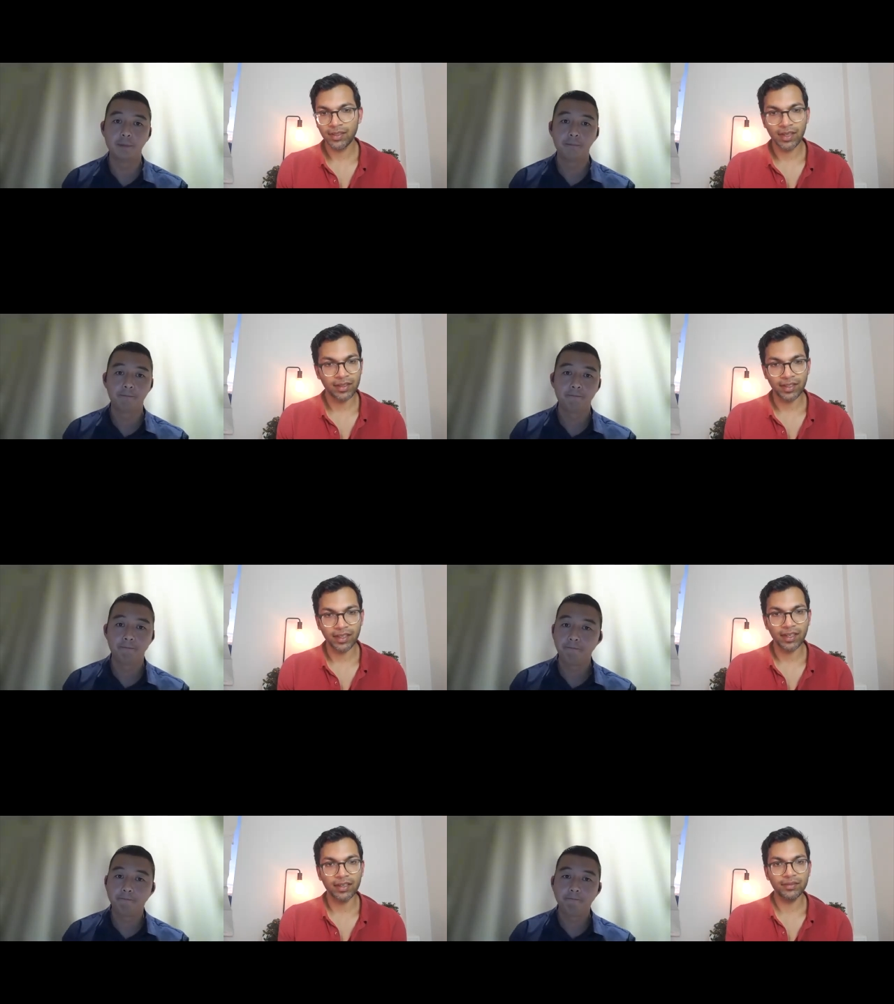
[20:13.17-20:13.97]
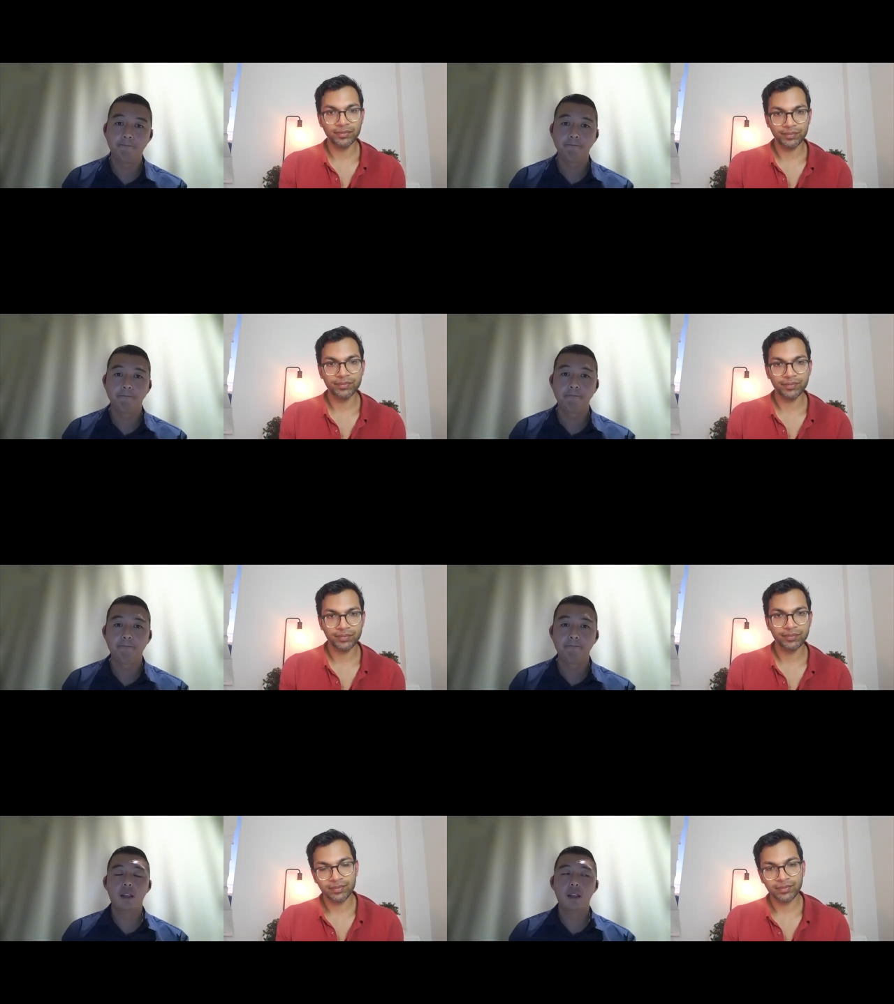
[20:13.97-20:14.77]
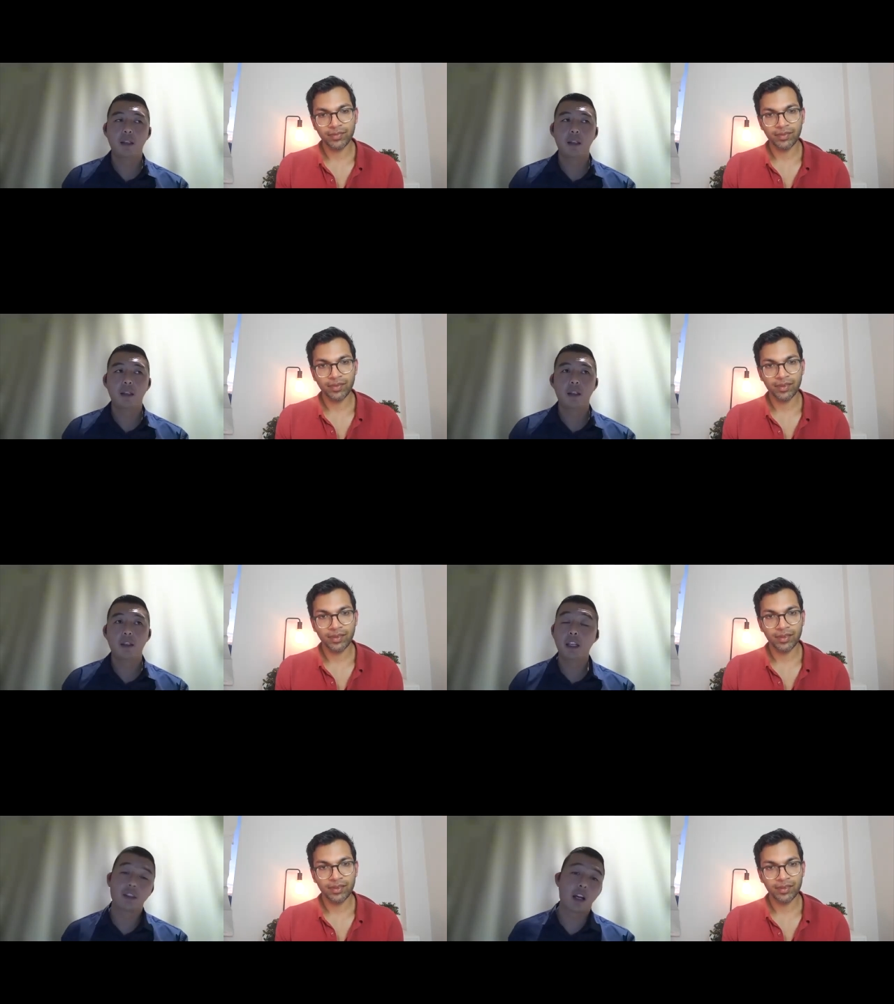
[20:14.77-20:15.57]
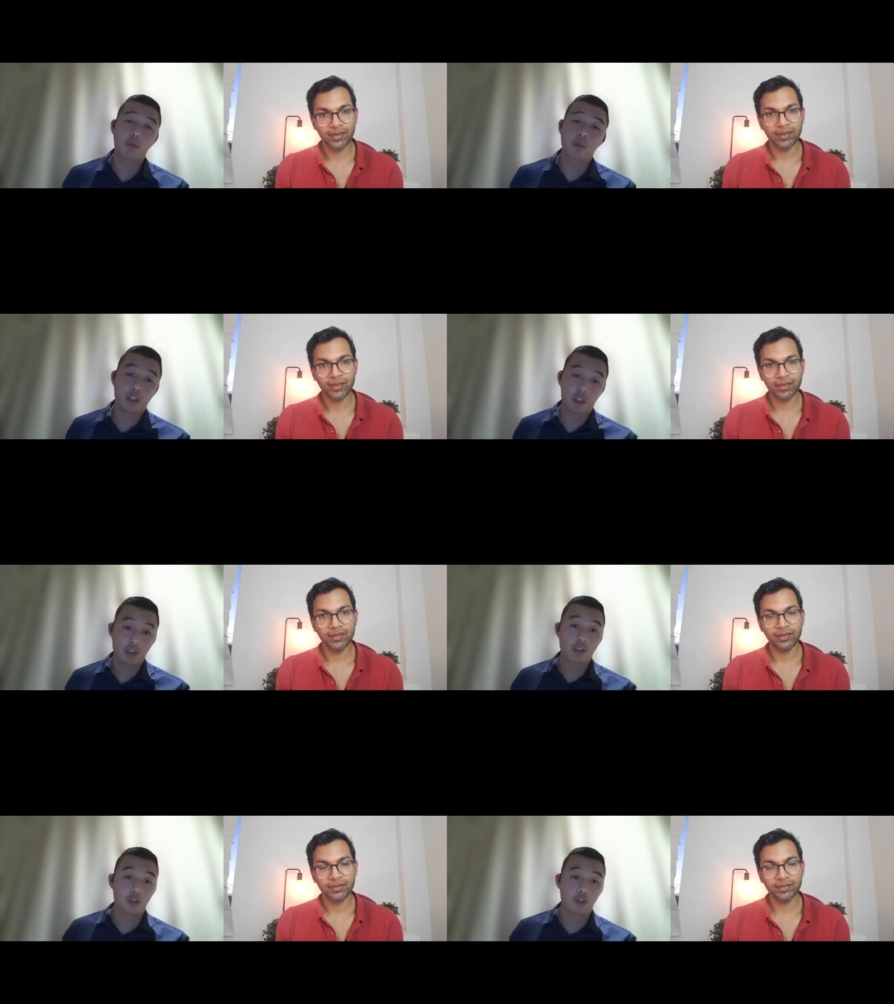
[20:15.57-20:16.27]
Speaker 1: Nothing there. Next, I would just